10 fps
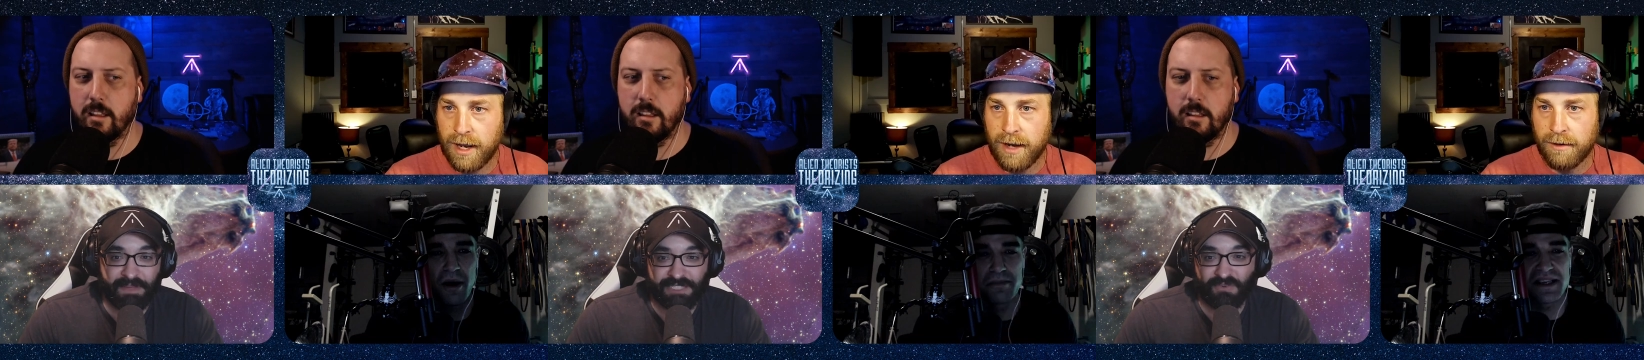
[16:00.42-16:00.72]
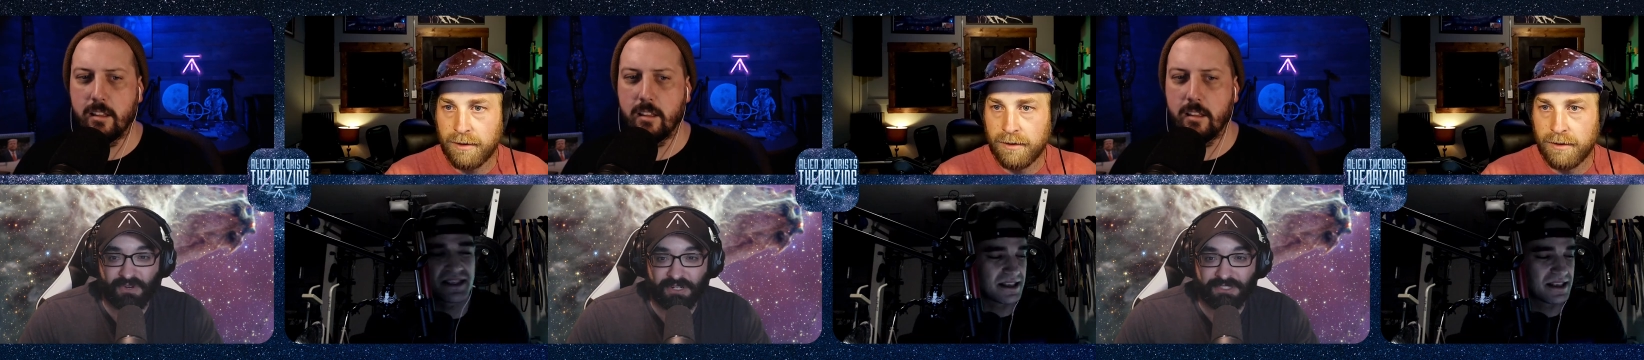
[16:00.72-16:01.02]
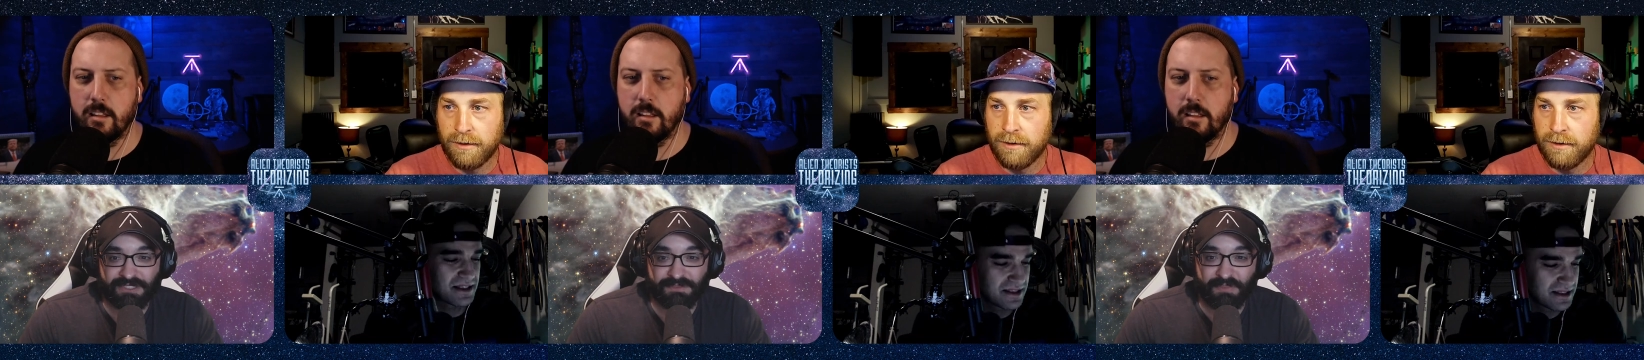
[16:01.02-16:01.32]
Speaker 1: yeah. from
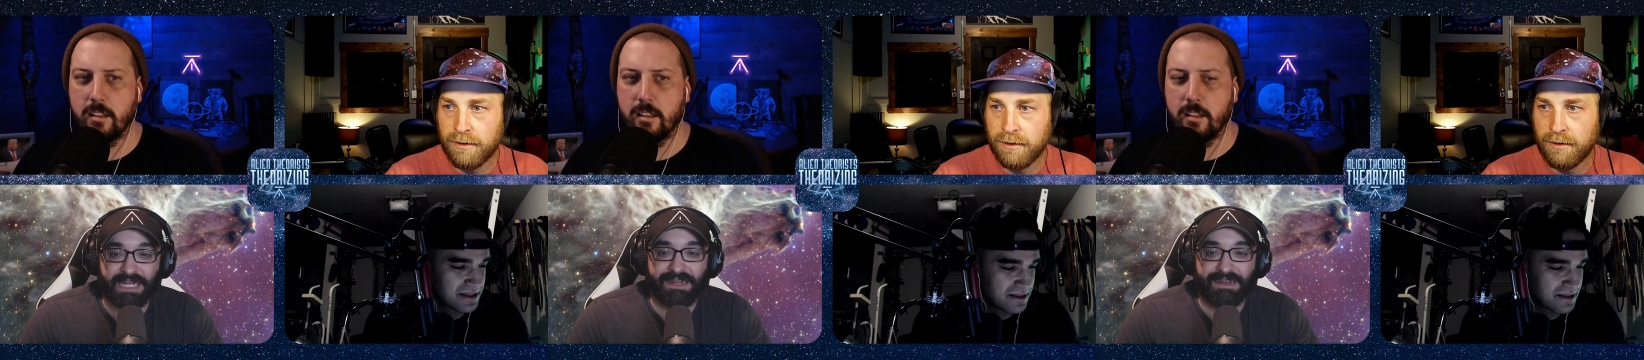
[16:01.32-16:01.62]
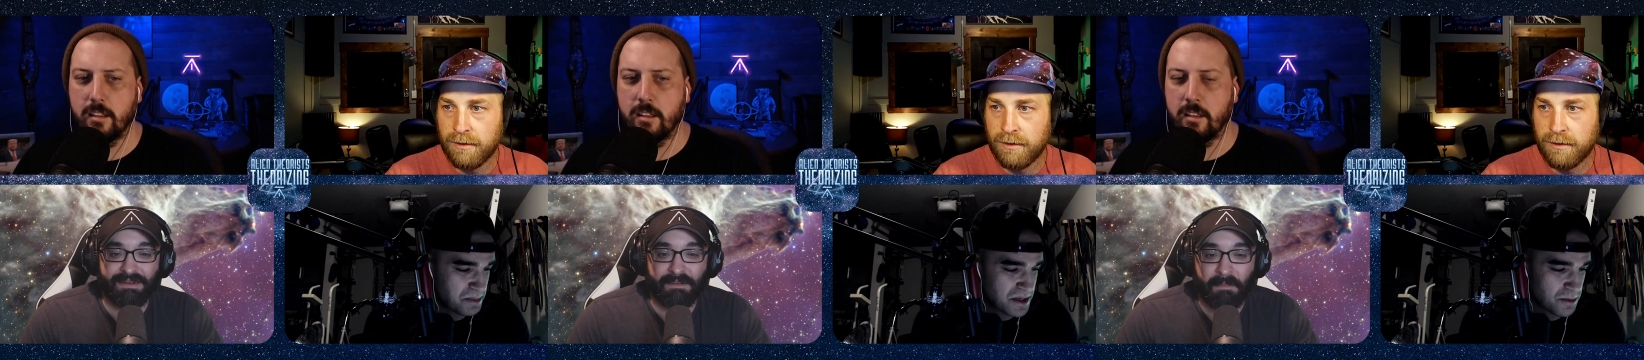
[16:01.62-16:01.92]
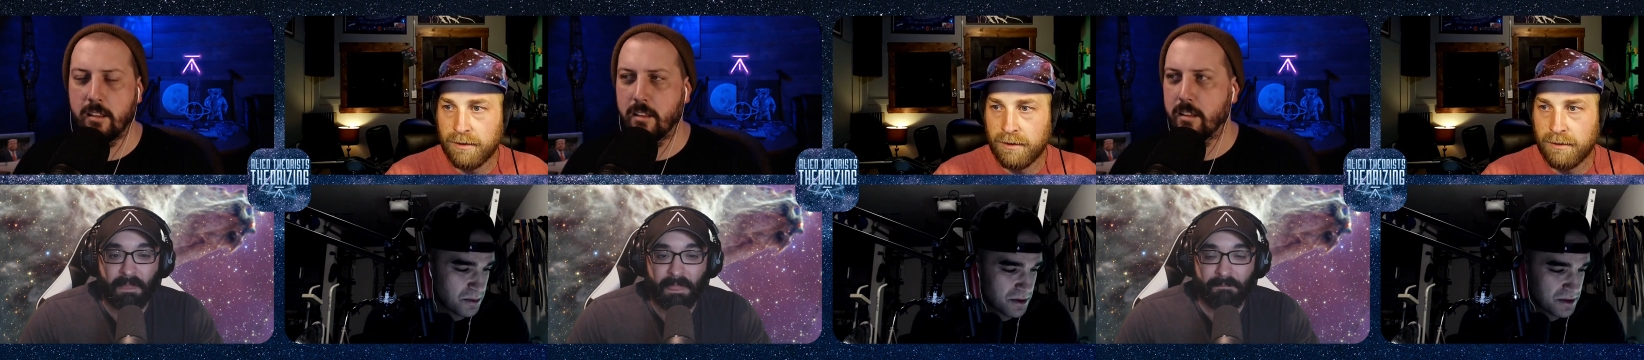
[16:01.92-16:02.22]
Beasties. But
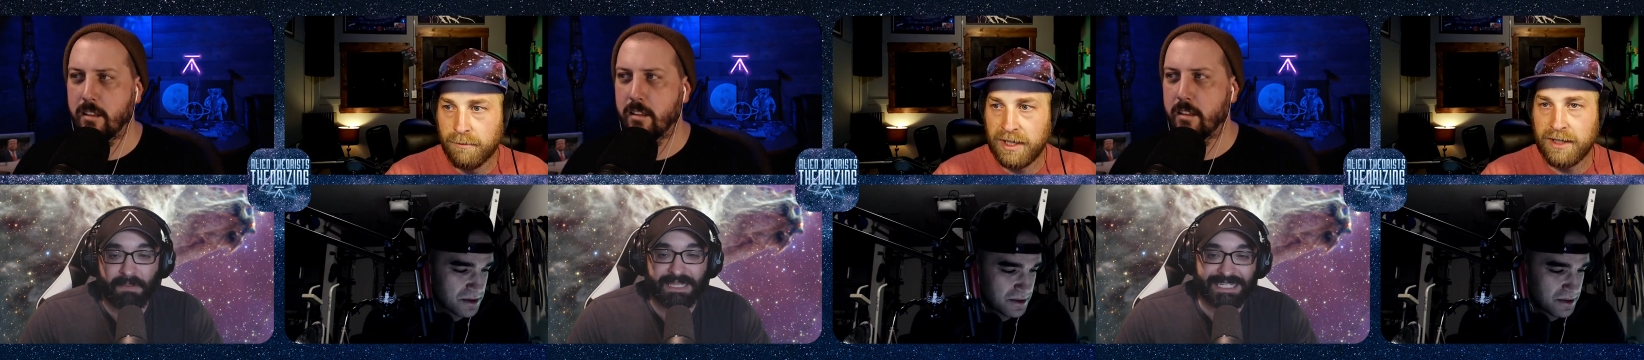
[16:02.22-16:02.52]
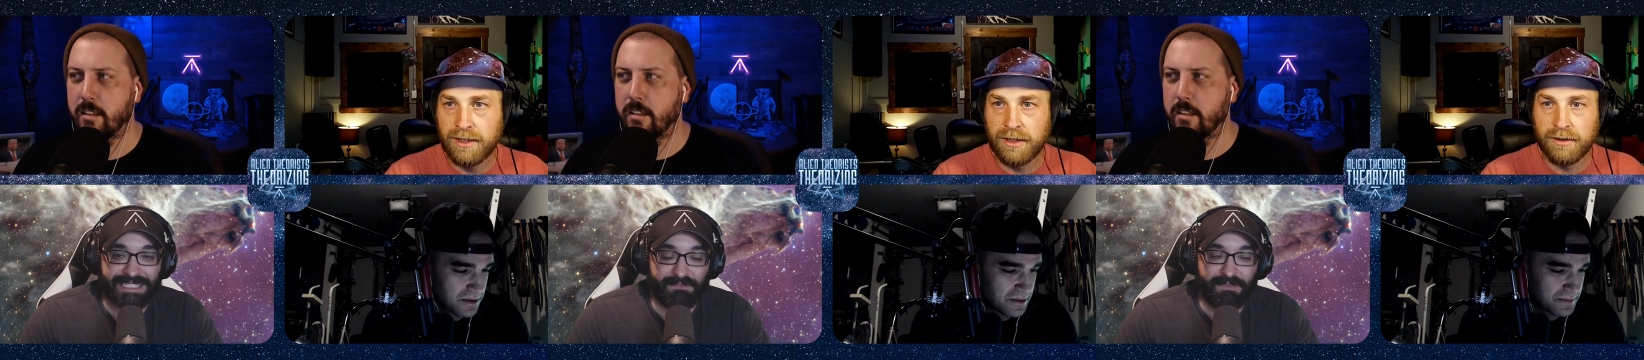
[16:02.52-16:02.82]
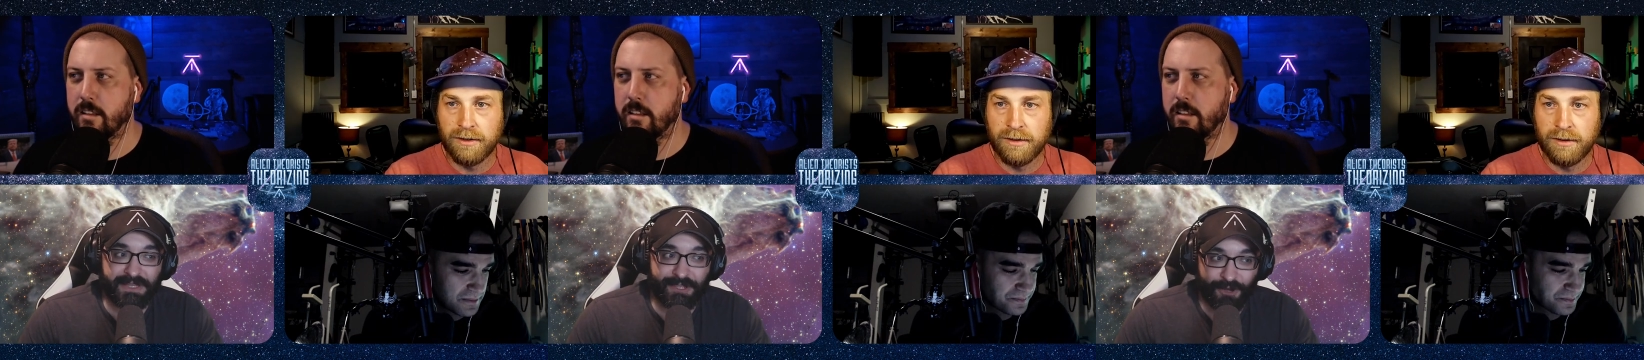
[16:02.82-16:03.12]
Beast Wars. But the,
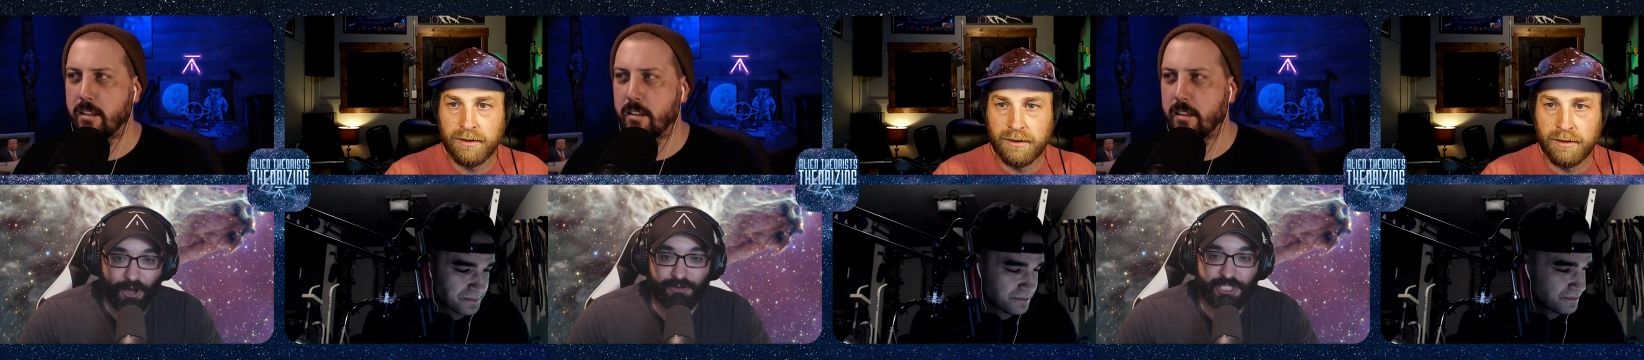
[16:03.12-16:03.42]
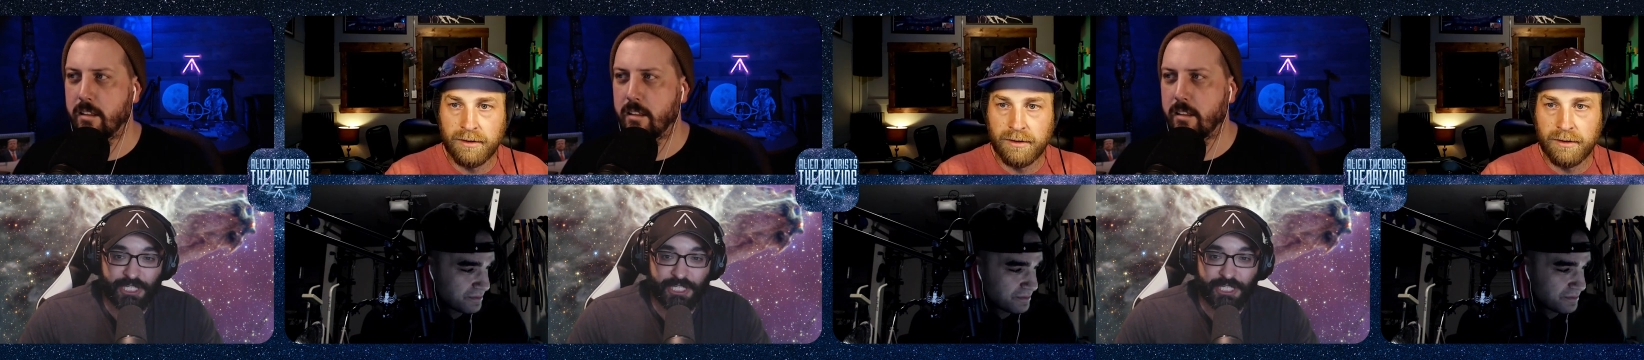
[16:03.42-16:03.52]
Beasties. but the OG